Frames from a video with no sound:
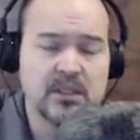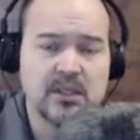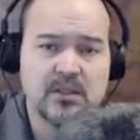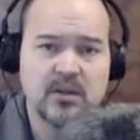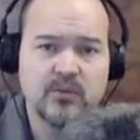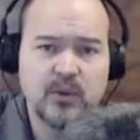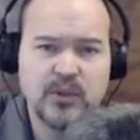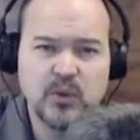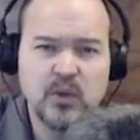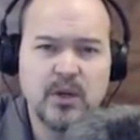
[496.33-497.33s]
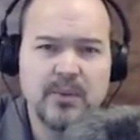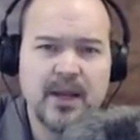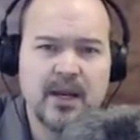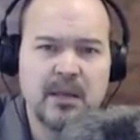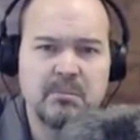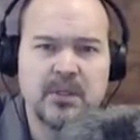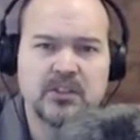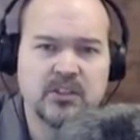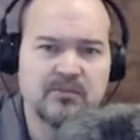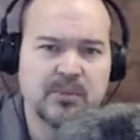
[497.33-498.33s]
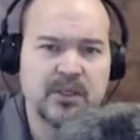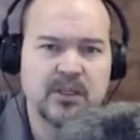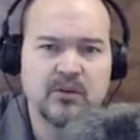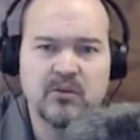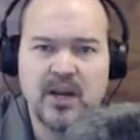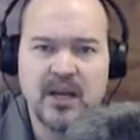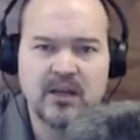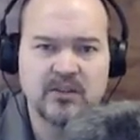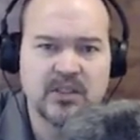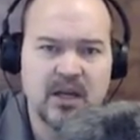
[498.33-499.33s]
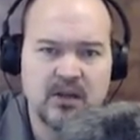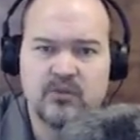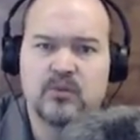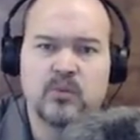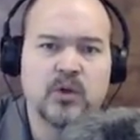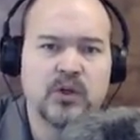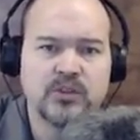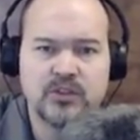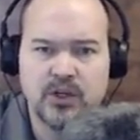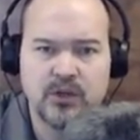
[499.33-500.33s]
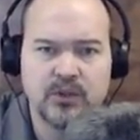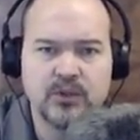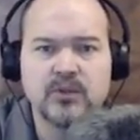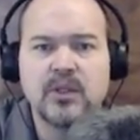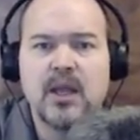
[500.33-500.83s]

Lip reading: So if we talk about a pitch of being around 100 words total,